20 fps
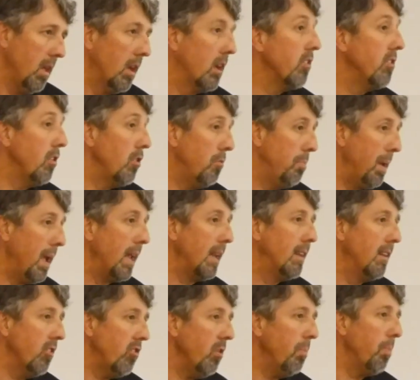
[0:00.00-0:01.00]
Because he was being
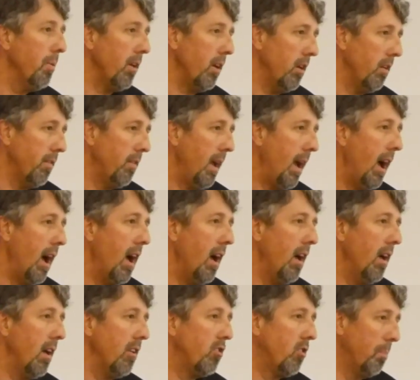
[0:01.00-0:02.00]
disciplined
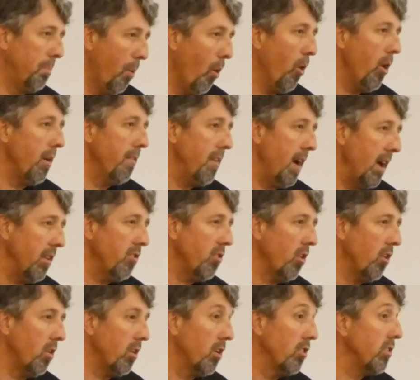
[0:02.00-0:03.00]
to board a
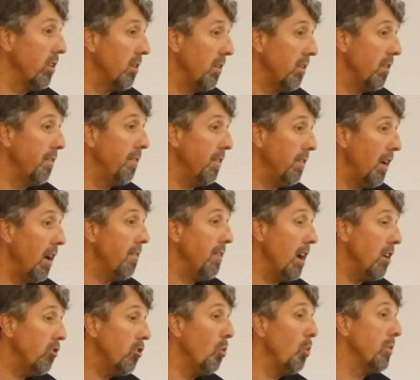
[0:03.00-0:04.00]
vessel because the
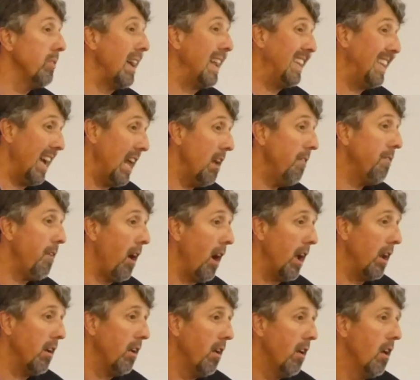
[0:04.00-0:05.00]
vessel was
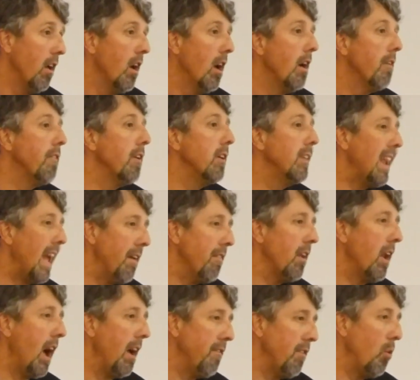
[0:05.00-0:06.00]
identified for
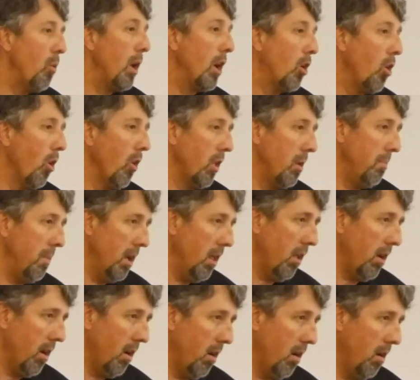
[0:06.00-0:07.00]
David hyphen Wynn Colin
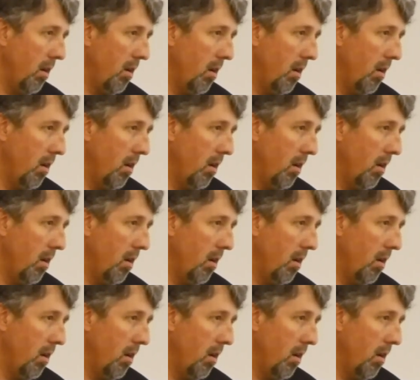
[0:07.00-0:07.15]
Miller.